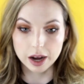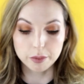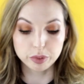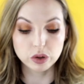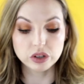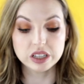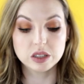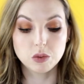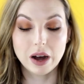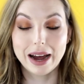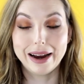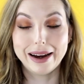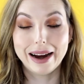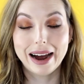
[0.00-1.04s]
Born This
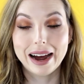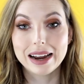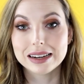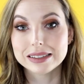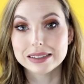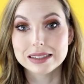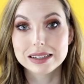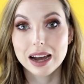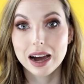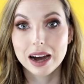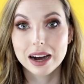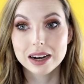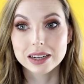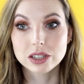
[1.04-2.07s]
Way, and
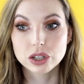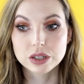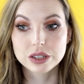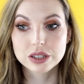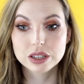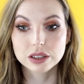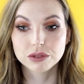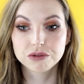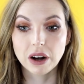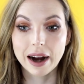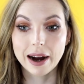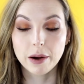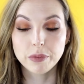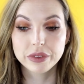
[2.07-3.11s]
I just
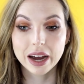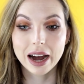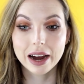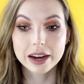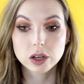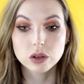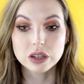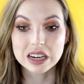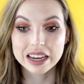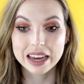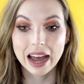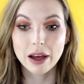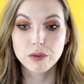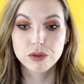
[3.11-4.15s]
found that I couldn't
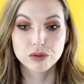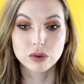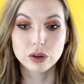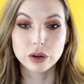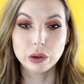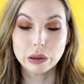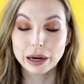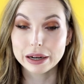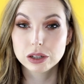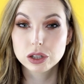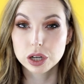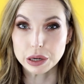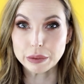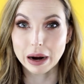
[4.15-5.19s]
get through like
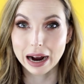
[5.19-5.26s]
2